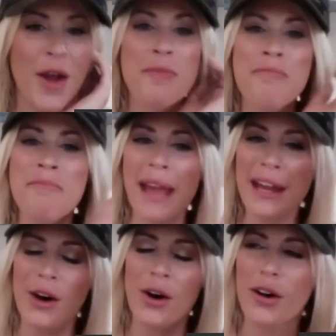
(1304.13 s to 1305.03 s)

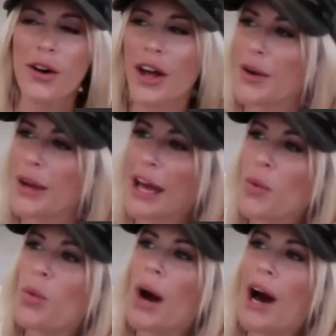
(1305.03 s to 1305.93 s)
Male, okay,
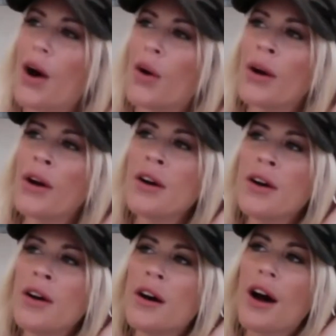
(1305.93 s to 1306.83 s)
wow.
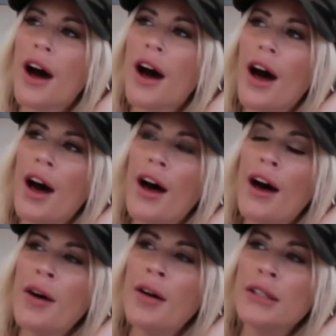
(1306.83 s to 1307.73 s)

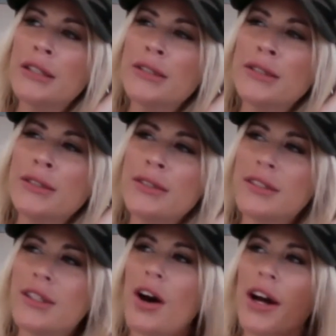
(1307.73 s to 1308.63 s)
Oh,
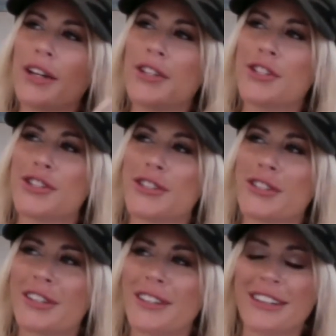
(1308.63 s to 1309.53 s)
gosh.
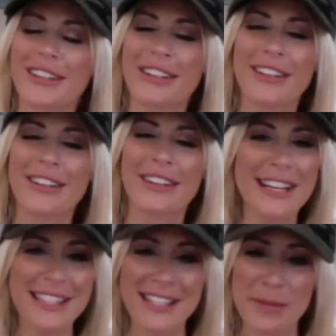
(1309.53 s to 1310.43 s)
Can
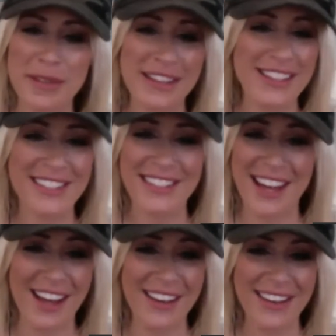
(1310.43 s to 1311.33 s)
I say someone that's
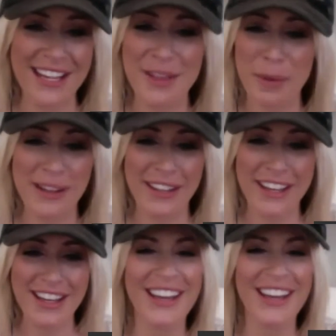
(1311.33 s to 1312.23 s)
dead? Keith Whitley?